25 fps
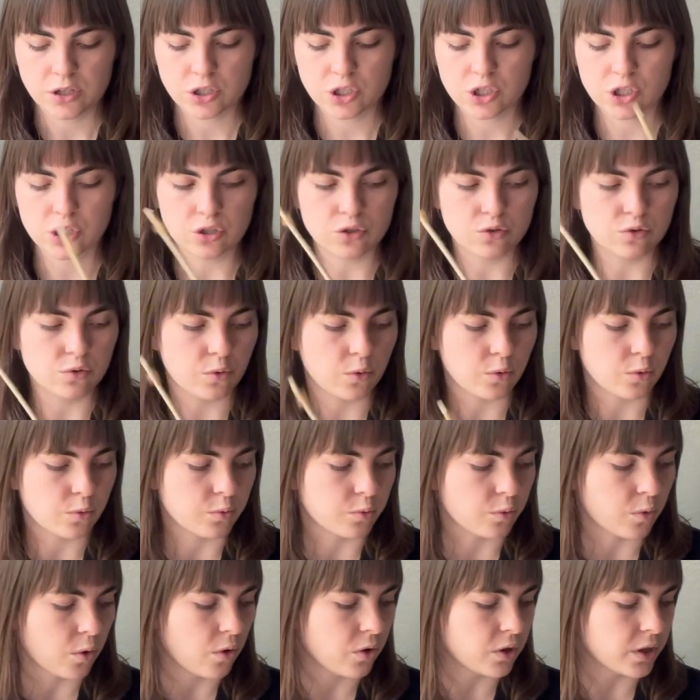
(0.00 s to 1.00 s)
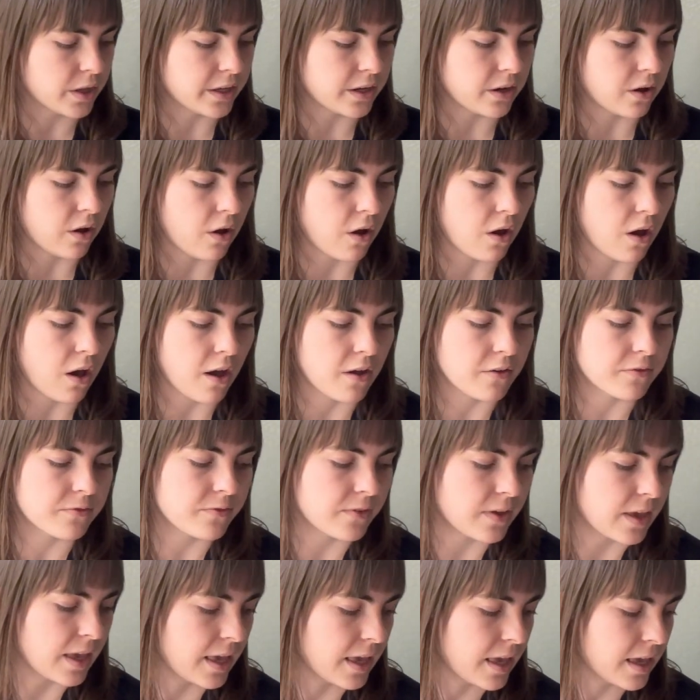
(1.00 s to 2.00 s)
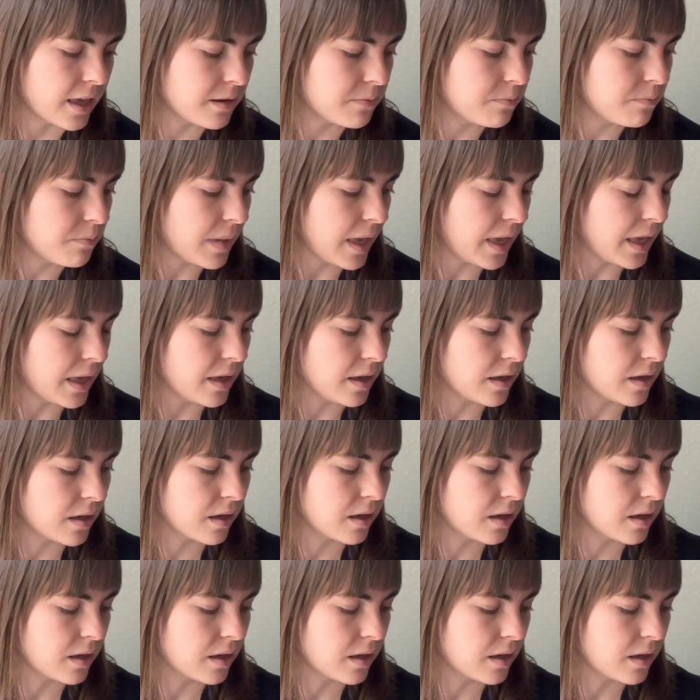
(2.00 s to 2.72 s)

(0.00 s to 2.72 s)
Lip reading: to roll it off and make